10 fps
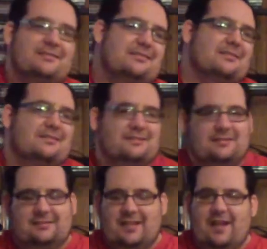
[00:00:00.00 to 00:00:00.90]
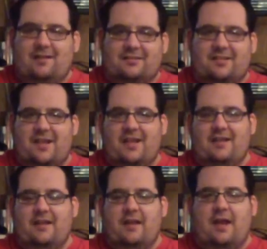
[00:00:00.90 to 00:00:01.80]
So they all
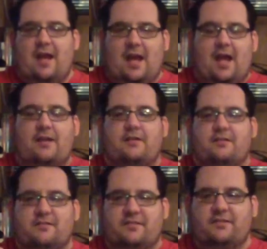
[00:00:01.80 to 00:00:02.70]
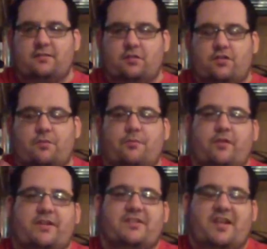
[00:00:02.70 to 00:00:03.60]
stand at 2
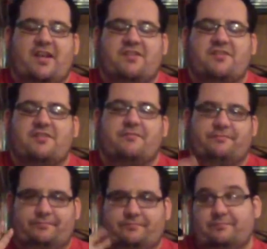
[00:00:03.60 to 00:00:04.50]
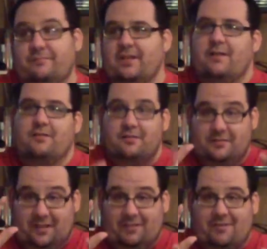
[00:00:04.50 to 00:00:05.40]
points each.
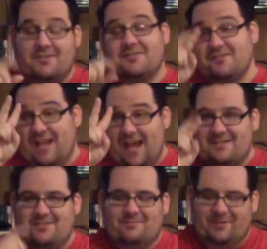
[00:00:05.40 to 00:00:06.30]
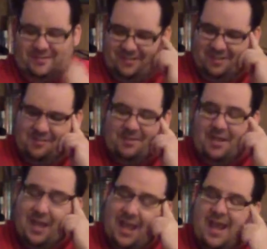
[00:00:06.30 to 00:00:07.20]
6 wrestlers at 2 points, excuse
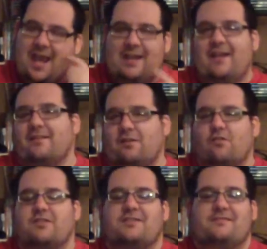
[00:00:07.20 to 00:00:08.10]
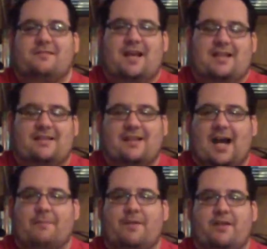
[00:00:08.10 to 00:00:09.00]
me. And then, of course, at the
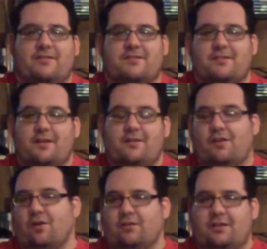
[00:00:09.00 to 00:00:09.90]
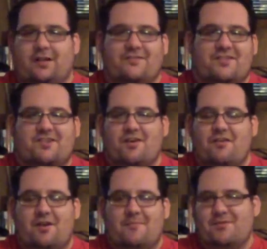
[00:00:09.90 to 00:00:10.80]
top is the Golden Lovers,
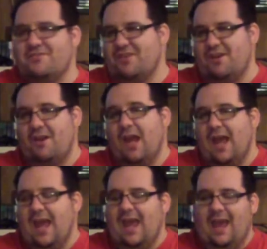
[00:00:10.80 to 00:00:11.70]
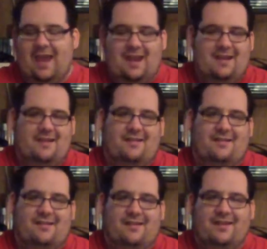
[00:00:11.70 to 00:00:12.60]
Kota Ibushi and
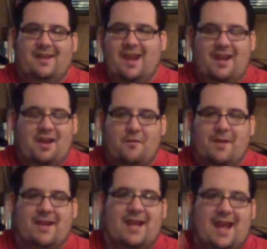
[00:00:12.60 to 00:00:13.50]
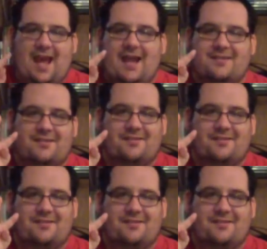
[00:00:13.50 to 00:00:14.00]
Kenny Omega at